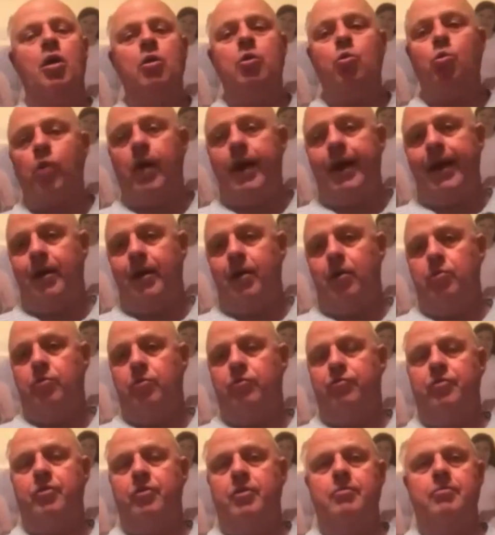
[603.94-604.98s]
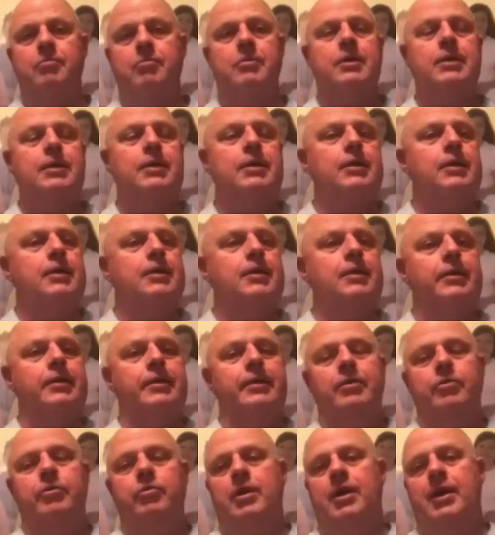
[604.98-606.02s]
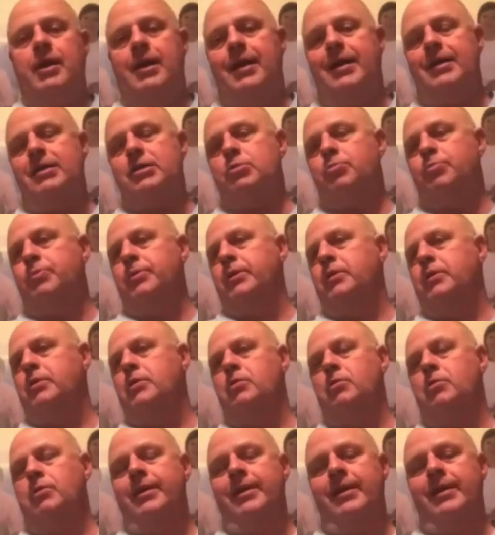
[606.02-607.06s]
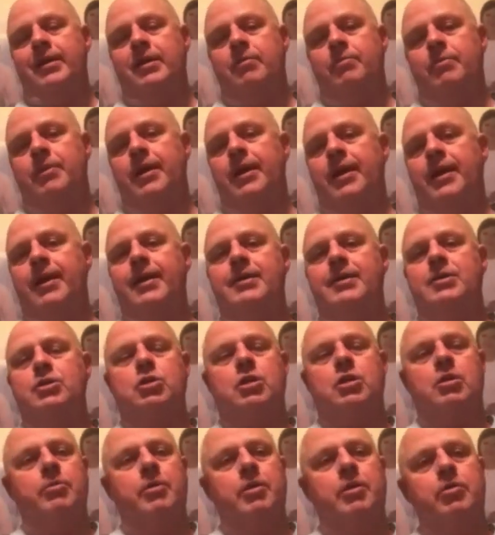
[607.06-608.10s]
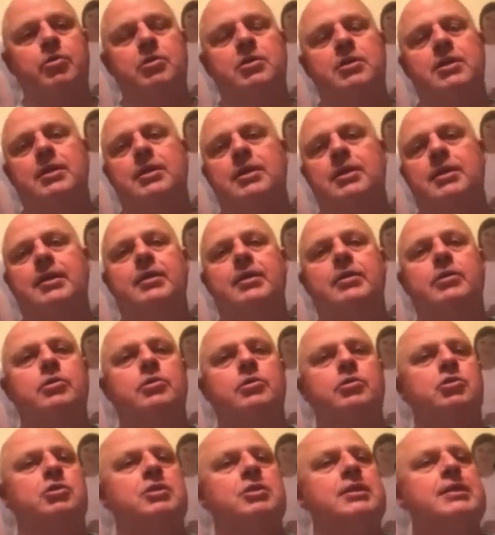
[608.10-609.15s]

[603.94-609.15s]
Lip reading: around, from the hospital, EMS, community leaders,